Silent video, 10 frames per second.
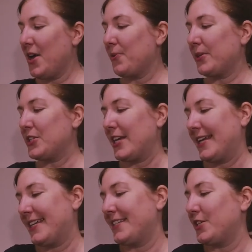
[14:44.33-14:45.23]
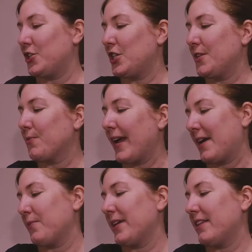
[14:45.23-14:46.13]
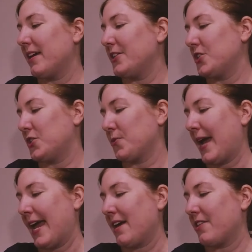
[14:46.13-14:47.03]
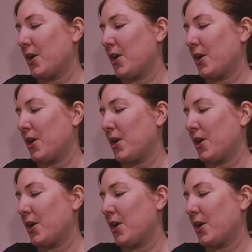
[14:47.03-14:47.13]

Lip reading: which is, she ran with a strength